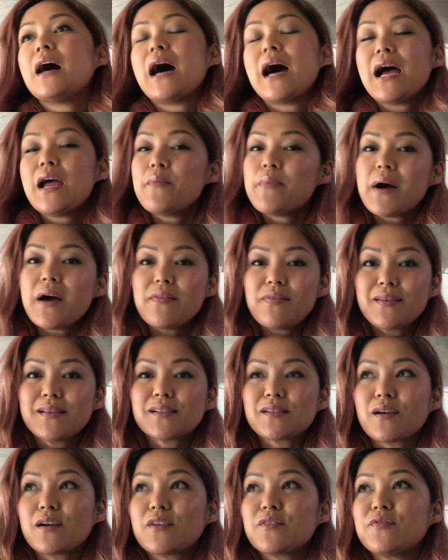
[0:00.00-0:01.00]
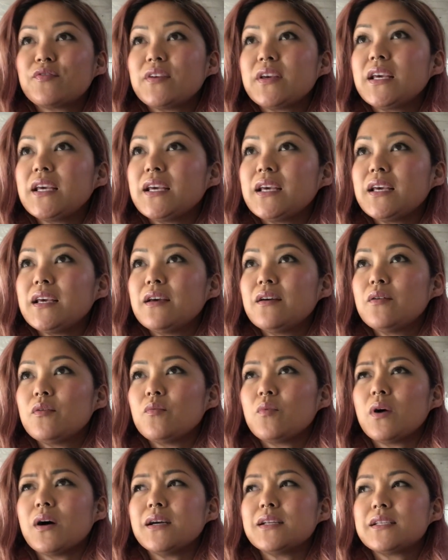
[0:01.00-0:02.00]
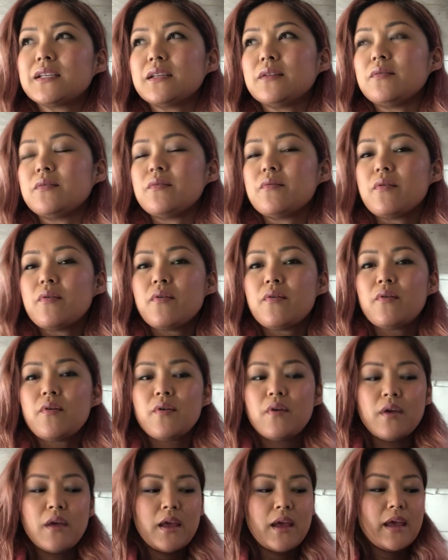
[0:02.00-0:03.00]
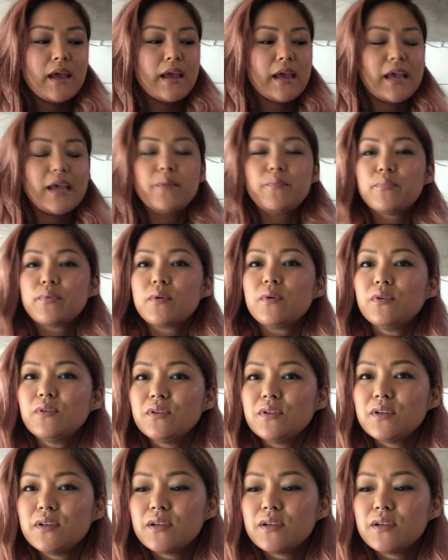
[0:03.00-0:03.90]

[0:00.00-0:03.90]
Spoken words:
I bought this RV, in April?